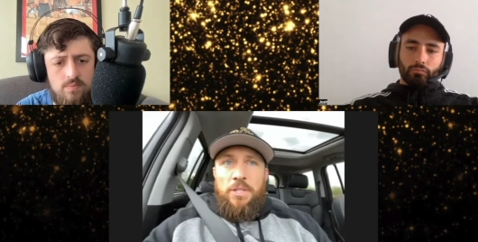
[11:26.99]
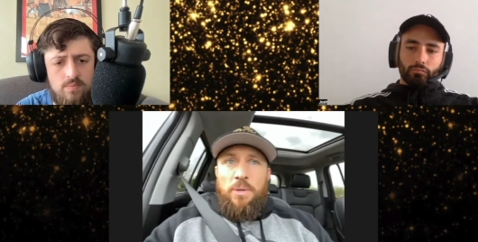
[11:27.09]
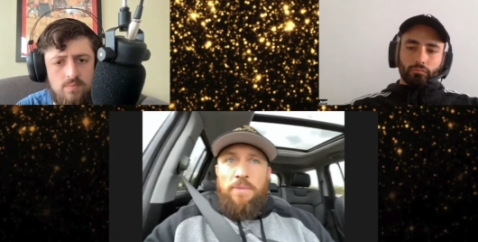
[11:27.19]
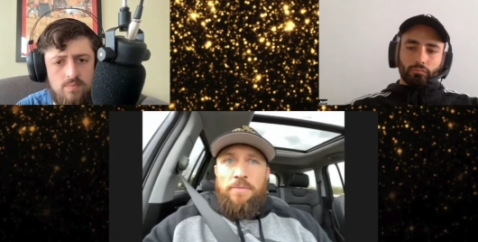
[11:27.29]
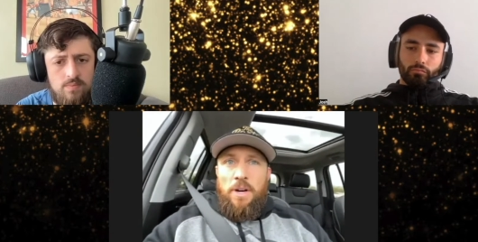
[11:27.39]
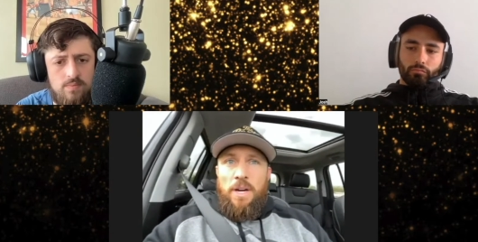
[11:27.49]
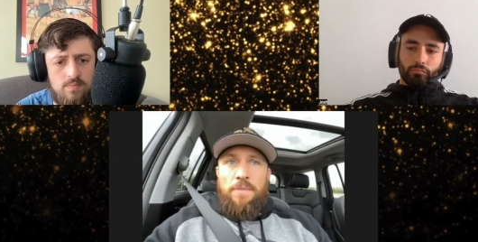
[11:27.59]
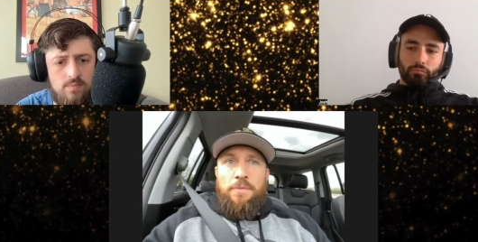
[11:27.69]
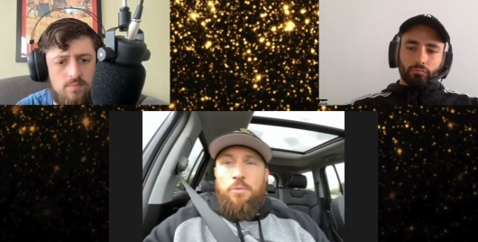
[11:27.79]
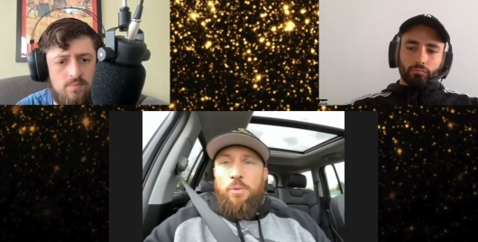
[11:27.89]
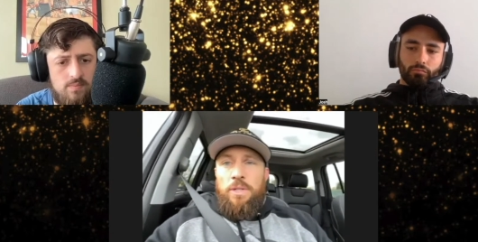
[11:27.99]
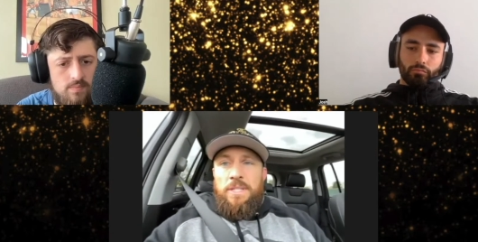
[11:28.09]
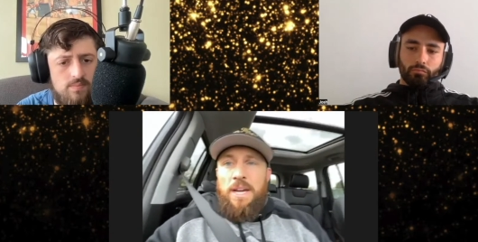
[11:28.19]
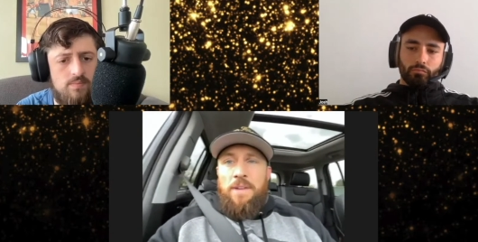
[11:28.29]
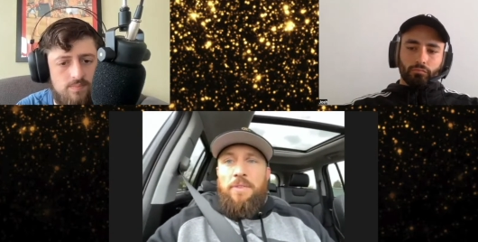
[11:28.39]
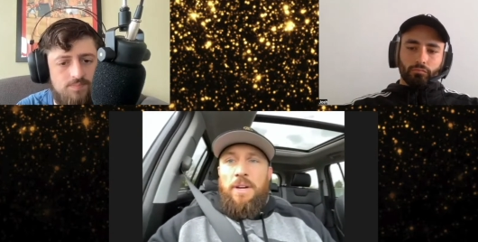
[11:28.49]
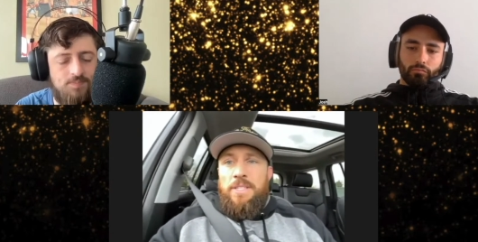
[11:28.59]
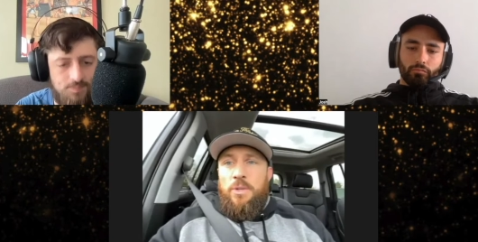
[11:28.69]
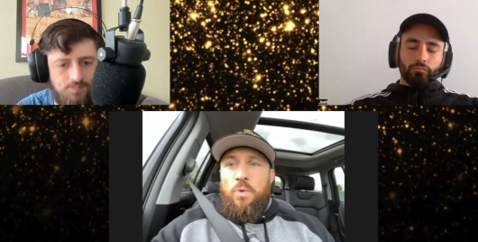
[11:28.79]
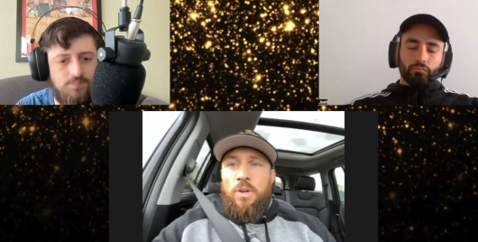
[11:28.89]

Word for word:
Speaker 1: who have fought a few Muay Thai fights in one